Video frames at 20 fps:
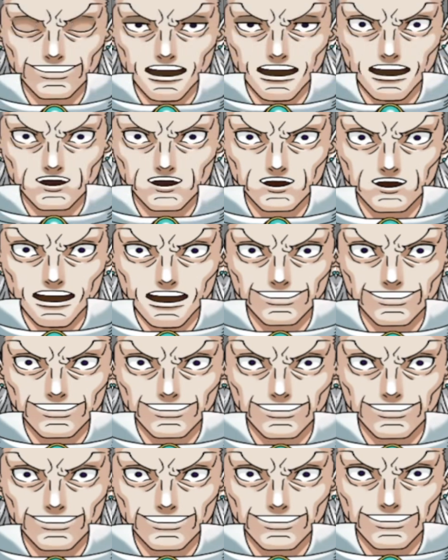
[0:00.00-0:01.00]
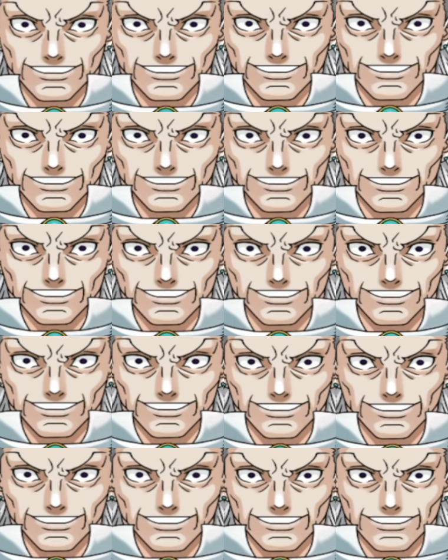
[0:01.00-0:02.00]
Tomorrow will be the last day of
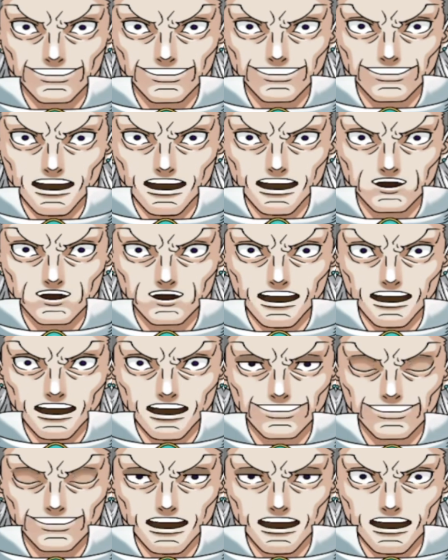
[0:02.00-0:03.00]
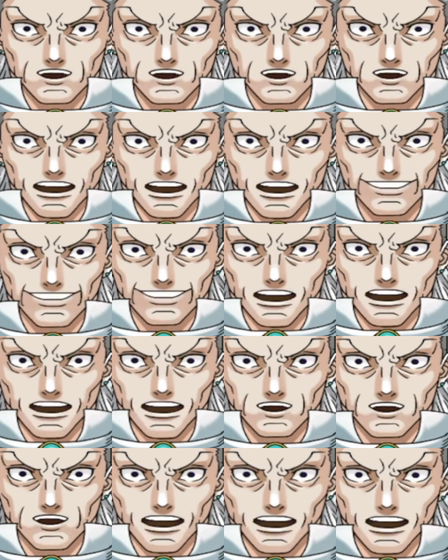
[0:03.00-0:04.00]
this trial. It's been a while since
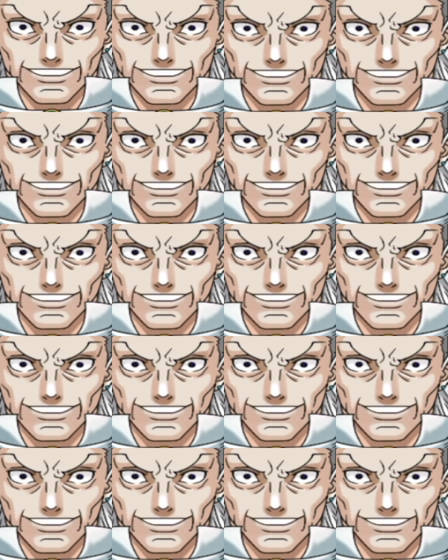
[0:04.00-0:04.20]
I had a